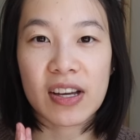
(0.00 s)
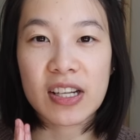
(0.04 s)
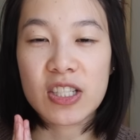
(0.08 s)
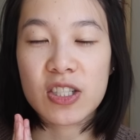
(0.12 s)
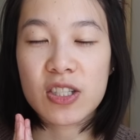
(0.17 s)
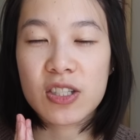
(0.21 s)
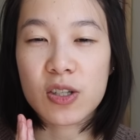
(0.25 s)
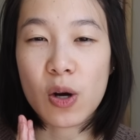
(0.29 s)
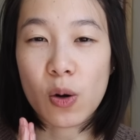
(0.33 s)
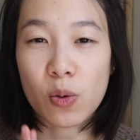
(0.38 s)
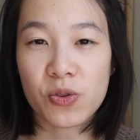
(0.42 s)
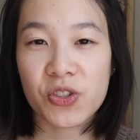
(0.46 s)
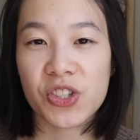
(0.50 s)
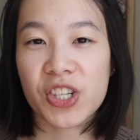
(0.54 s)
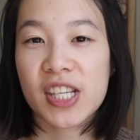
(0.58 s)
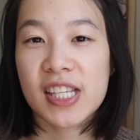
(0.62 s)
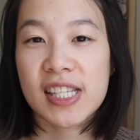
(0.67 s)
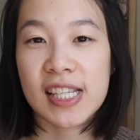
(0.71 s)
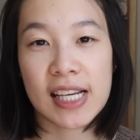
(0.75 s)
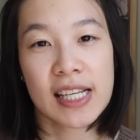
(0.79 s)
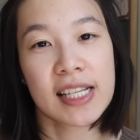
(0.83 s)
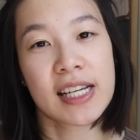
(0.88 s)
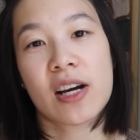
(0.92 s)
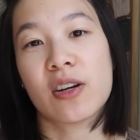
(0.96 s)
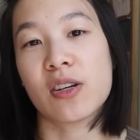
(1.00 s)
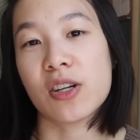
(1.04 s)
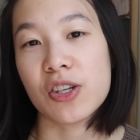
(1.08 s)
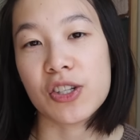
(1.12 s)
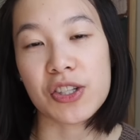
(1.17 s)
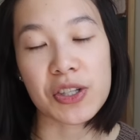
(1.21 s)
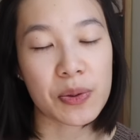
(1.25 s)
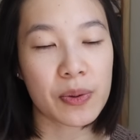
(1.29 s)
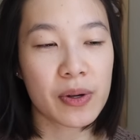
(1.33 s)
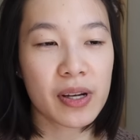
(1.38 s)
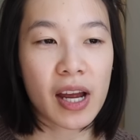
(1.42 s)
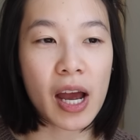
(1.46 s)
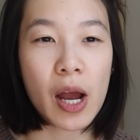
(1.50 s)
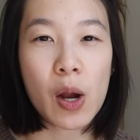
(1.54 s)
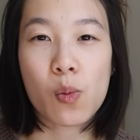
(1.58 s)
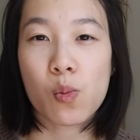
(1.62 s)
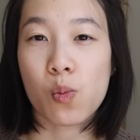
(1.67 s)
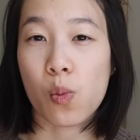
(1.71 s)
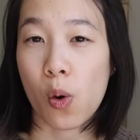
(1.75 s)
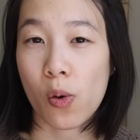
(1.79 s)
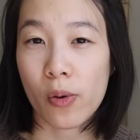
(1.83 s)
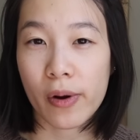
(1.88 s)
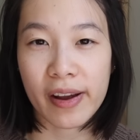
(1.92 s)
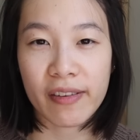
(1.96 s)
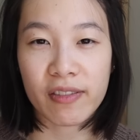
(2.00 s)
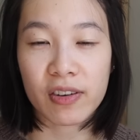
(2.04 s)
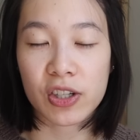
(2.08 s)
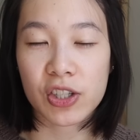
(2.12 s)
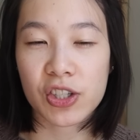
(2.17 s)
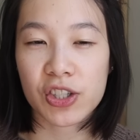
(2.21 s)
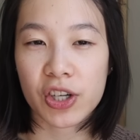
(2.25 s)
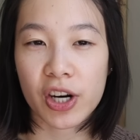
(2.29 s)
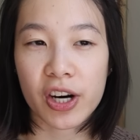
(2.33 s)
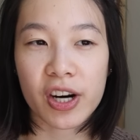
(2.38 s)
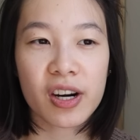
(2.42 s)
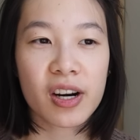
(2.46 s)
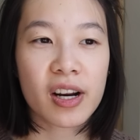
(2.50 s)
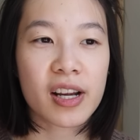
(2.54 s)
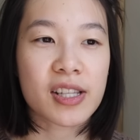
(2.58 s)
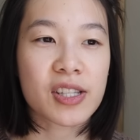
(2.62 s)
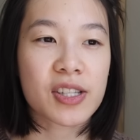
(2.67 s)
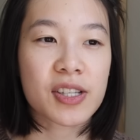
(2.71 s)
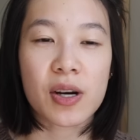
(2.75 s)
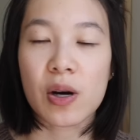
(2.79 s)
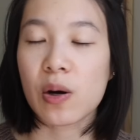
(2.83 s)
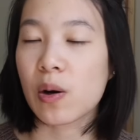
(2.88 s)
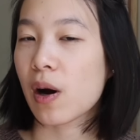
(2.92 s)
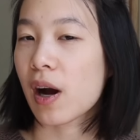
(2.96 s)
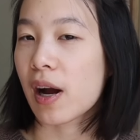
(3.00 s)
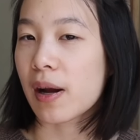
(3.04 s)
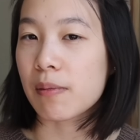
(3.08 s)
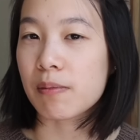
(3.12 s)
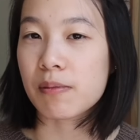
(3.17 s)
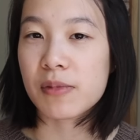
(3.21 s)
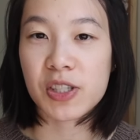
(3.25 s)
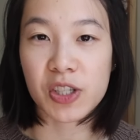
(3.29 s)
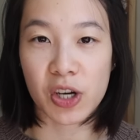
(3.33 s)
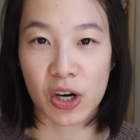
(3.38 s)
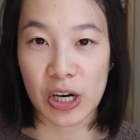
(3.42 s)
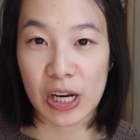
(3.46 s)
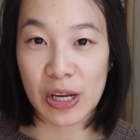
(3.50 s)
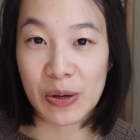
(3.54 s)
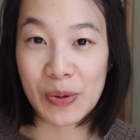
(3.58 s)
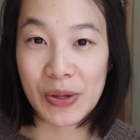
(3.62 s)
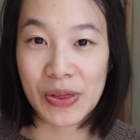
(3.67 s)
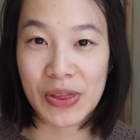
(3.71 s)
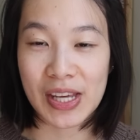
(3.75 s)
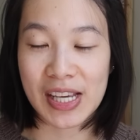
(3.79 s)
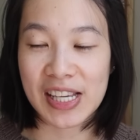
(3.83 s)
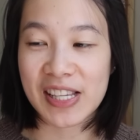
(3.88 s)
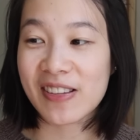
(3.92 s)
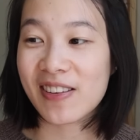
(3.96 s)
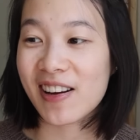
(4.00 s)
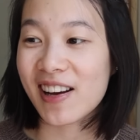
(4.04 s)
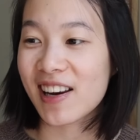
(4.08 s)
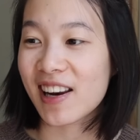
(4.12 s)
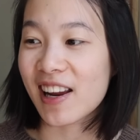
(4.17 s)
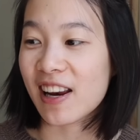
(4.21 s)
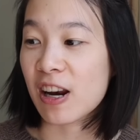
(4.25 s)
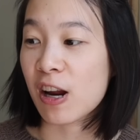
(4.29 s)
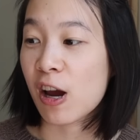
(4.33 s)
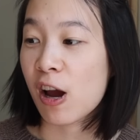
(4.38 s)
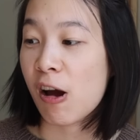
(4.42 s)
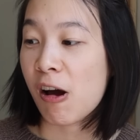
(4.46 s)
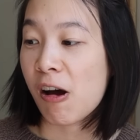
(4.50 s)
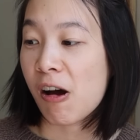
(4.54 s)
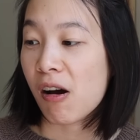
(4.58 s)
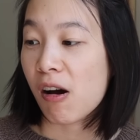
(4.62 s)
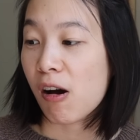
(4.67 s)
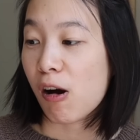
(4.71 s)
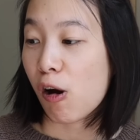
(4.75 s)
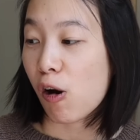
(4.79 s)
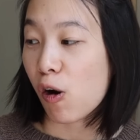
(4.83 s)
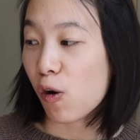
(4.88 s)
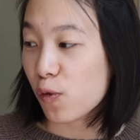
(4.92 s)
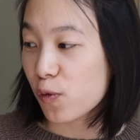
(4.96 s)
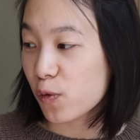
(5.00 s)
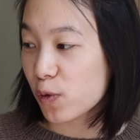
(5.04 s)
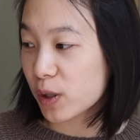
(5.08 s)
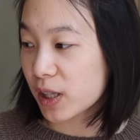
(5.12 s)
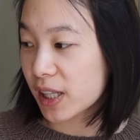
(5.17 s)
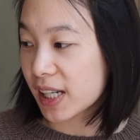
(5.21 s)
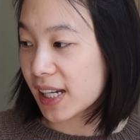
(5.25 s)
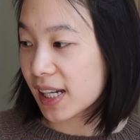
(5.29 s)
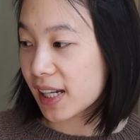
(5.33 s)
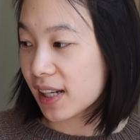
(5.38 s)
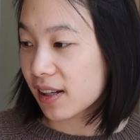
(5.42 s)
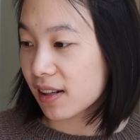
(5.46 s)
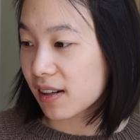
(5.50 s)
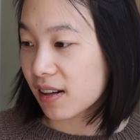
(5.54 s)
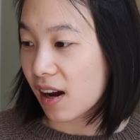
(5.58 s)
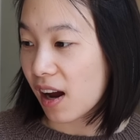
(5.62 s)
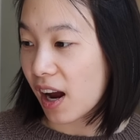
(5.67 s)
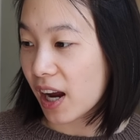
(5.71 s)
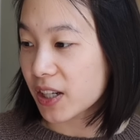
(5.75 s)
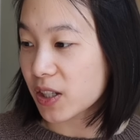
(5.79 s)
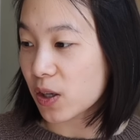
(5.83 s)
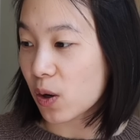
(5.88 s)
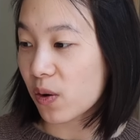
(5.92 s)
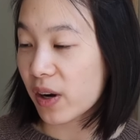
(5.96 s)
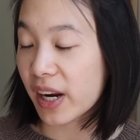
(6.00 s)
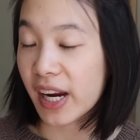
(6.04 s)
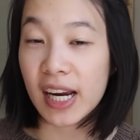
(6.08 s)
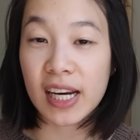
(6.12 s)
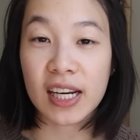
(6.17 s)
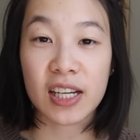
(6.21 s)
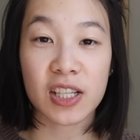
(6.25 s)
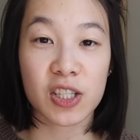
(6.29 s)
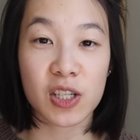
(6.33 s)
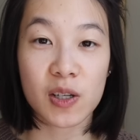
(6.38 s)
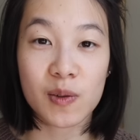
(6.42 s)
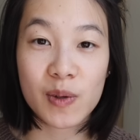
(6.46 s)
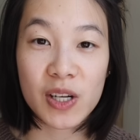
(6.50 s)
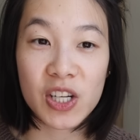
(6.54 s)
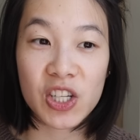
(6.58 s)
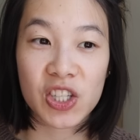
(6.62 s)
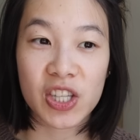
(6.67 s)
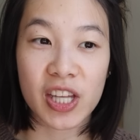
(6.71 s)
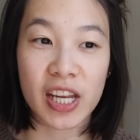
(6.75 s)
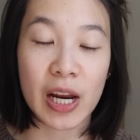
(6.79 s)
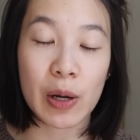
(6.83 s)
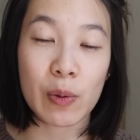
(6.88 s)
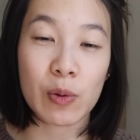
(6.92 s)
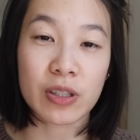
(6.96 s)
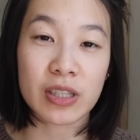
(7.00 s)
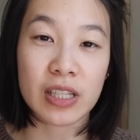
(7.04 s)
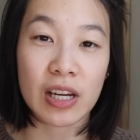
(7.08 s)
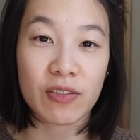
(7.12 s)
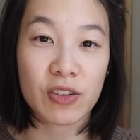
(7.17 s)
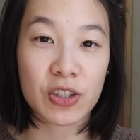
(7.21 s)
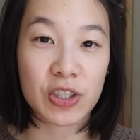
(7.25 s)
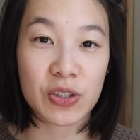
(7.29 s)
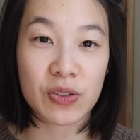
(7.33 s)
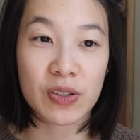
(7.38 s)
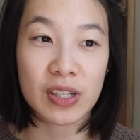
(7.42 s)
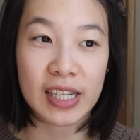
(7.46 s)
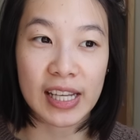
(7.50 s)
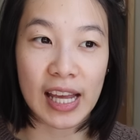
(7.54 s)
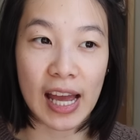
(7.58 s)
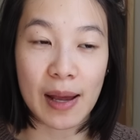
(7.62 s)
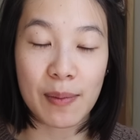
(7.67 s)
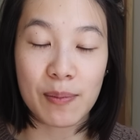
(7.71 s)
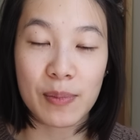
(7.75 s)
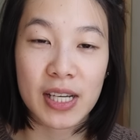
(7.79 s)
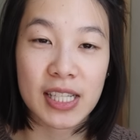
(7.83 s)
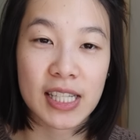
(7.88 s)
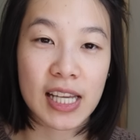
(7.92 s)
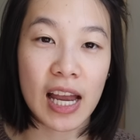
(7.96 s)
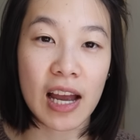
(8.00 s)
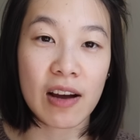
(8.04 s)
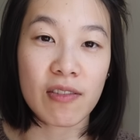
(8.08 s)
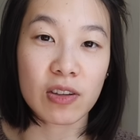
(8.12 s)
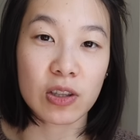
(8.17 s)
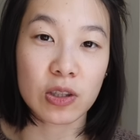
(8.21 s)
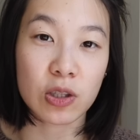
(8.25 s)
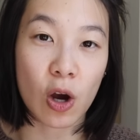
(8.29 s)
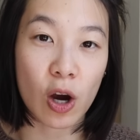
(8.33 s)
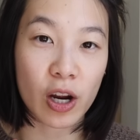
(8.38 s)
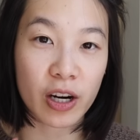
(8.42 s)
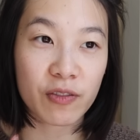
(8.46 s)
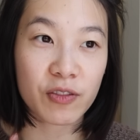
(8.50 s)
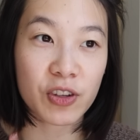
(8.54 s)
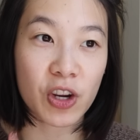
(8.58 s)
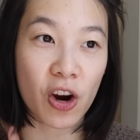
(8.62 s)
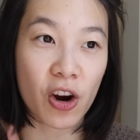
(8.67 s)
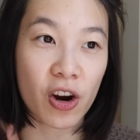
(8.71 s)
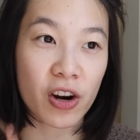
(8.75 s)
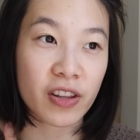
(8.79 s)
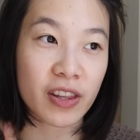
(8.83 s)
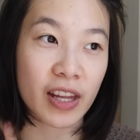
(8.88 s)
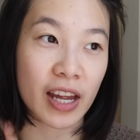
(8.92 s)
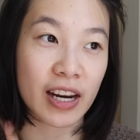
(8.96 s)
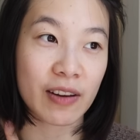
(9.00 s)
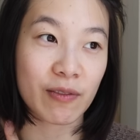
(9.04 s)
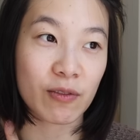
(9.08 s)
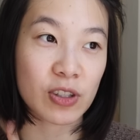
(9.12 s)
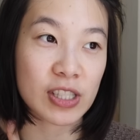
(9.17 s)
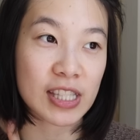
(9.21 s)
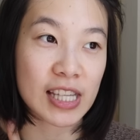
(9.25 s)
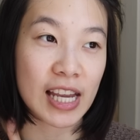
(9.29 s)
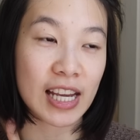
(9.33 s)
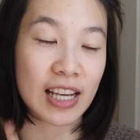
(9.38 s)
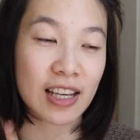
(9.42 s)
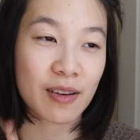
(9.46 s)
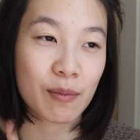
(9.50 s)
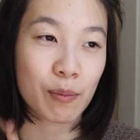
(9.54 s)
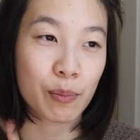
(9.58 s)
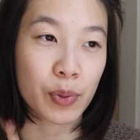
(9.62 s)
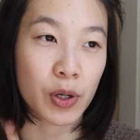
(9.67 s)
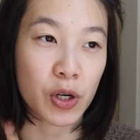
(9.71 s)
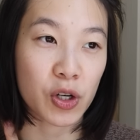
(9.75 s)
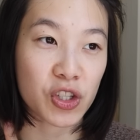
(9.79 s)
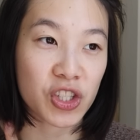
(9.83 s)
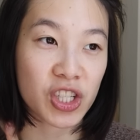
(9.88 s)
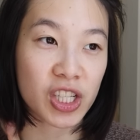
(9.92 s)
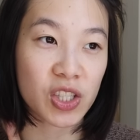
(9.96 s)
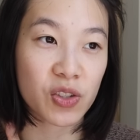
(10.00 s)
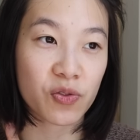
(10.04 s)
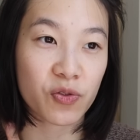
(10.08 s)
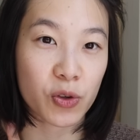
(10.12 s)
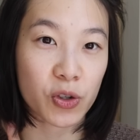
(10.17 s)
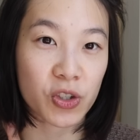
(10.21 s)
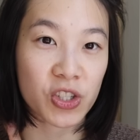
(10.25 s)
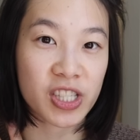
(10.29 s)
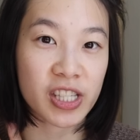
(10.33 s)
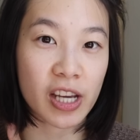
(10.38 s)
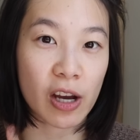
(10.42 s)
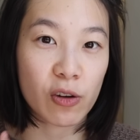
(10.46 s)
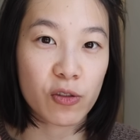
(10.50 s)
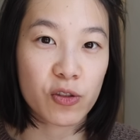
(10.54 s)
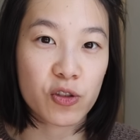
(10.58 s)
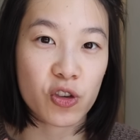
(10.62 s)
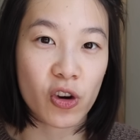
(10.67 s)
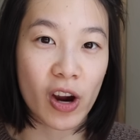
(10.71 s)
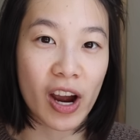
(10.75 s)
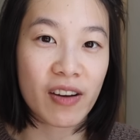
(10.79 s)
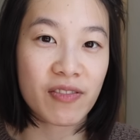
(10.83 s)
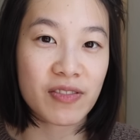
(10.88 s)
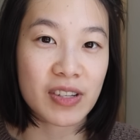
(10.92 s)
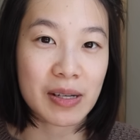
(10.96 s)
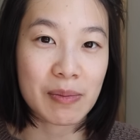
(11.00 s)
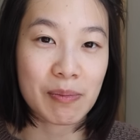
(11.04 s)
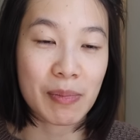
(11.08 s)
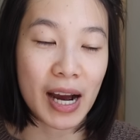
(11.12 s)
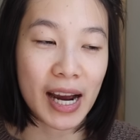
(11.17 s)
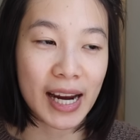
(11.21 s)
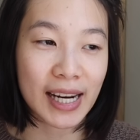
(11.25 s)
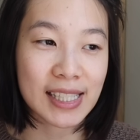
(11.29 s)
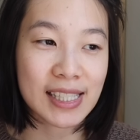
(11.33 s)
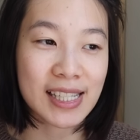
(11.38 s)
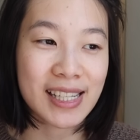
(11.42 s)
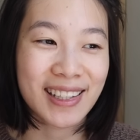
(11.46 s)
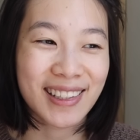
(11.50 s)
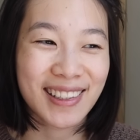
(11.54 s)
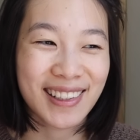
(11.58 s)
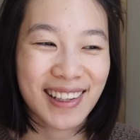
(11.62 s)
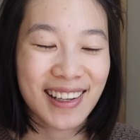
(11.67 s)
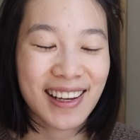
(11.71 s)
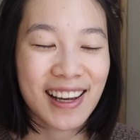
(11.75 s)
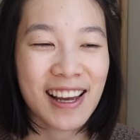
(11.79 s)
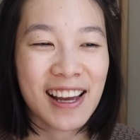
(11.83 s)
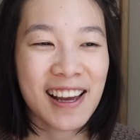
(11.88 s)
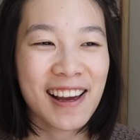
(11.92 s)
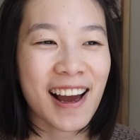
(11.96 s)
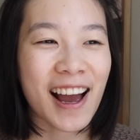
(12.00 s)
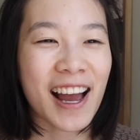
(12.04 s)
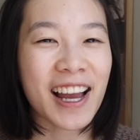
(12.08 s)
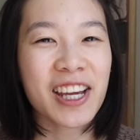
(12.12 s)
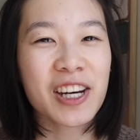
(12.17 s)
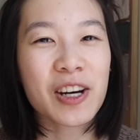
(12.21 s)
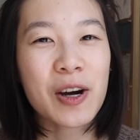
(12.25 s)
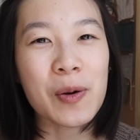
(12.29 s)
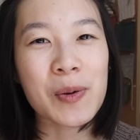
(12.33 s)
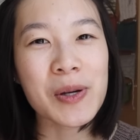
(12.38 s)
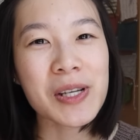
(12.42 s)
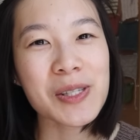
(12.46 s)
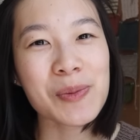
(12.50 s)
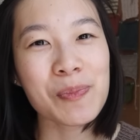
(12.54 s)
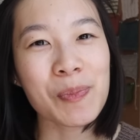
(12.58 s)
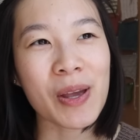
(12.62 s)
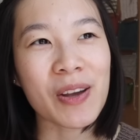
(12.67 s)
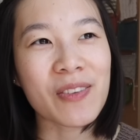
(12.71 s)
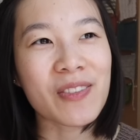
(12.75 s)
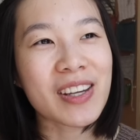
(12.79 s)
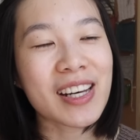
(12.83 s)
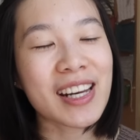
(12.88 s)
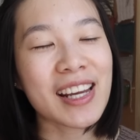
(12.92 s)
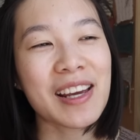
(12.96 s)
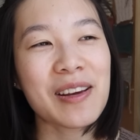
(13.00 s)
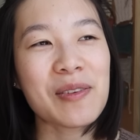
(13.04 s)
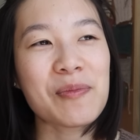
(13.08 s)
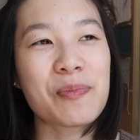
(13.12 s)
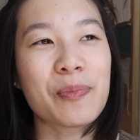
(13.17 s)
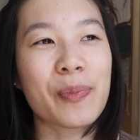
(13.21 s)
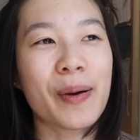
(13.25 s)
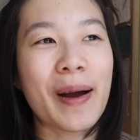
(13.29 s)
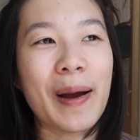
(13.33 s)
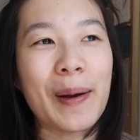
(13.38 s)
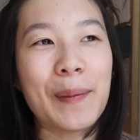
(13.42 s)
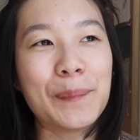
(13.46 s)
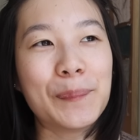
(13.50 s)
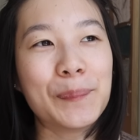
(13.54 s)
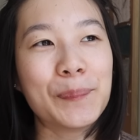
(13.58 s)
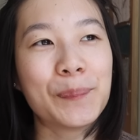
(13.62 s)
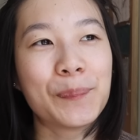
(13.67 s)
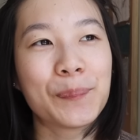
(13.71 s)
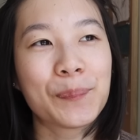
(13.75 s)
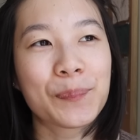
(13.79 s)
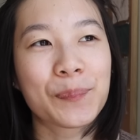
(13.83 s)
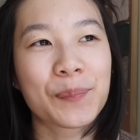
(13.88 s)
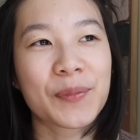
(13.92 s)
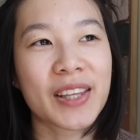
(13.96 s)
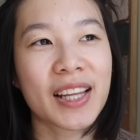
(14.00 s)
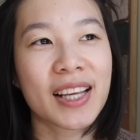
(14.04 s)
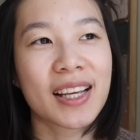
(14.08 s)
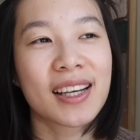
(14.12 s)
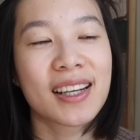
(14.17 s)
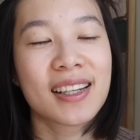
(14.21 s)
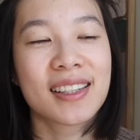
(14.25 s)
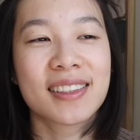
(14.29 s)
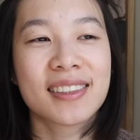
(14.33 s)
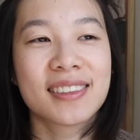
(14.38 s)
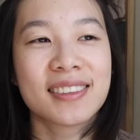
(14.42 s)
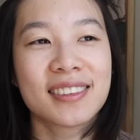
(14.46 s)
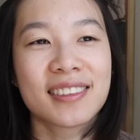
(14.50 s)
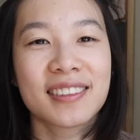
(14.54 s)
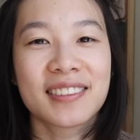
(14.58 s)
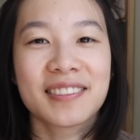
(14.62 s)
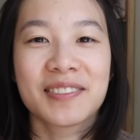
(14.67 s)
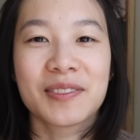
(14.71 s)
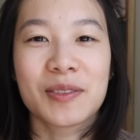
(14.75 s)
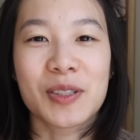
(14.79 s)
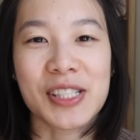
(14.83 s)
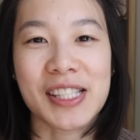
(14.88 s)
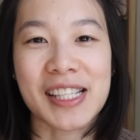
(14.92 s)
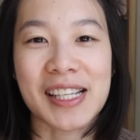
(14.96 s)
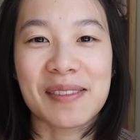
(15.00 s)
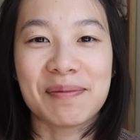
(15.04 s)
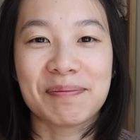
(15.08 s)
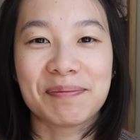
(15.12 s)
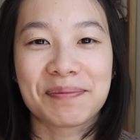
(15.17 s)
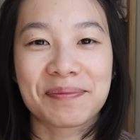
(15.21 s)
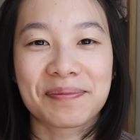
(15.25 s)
I don't just sit down and do it, I won't ever start. And so I'm starting with this one, and hopefully I don't hate it so much that I will never do it again, because I have a lot of yarn that was like purchased for self-draft in mind. I can always pivot it, but we'll see.